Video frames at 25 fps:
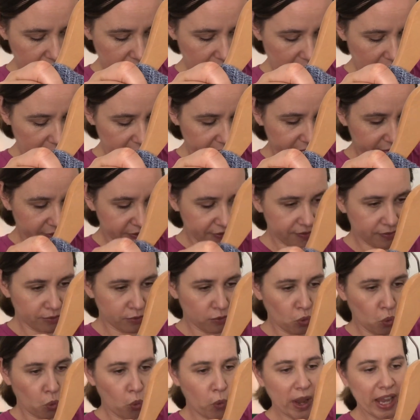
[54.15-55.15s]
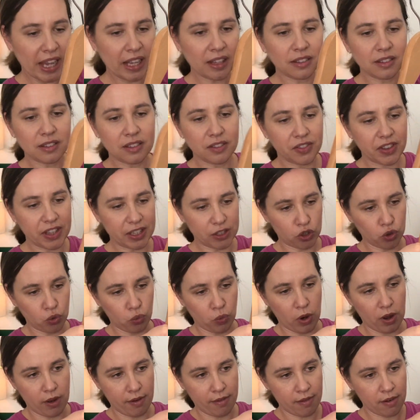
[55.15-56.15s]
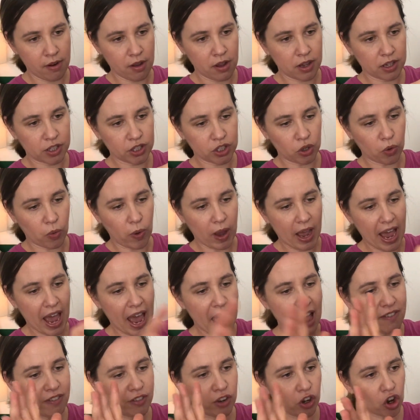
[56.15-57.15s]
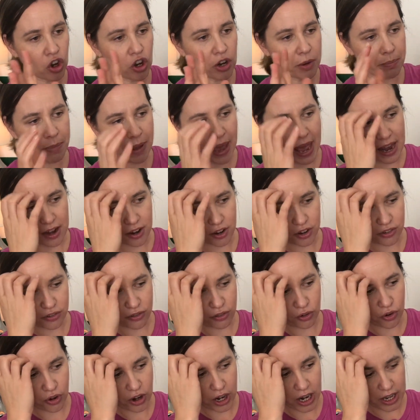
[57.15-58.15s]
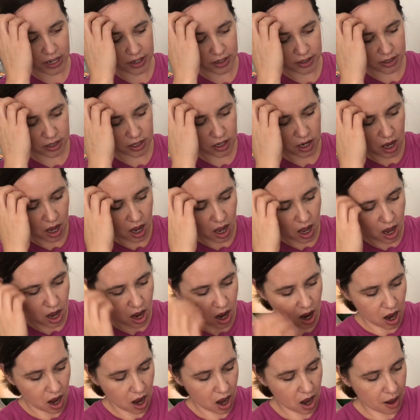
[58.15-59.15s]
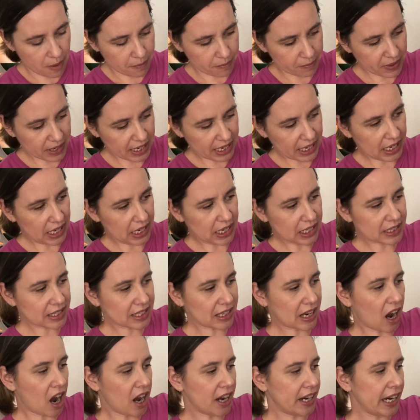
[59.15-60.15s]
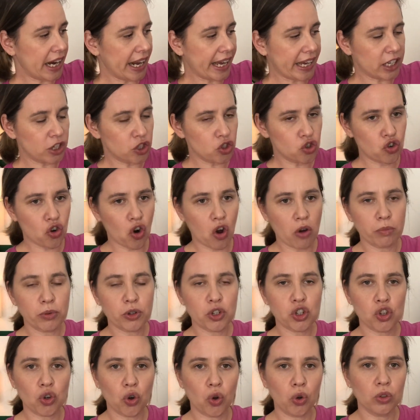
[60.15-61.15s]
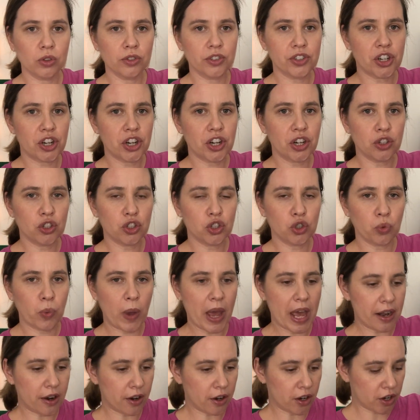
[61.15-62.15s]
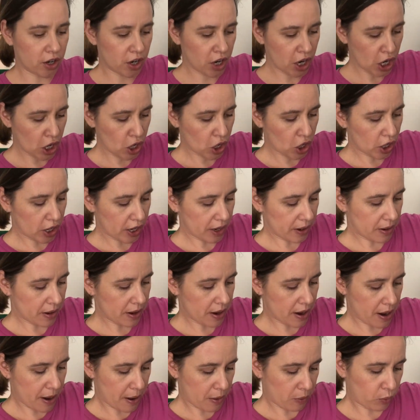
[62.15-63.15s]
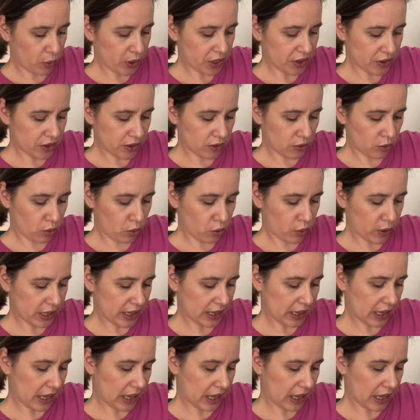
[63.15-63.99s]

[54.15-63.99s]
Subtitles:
I've winged this one, so I haven't got a pattern for it. It's kind of like a drop shoulder sweater with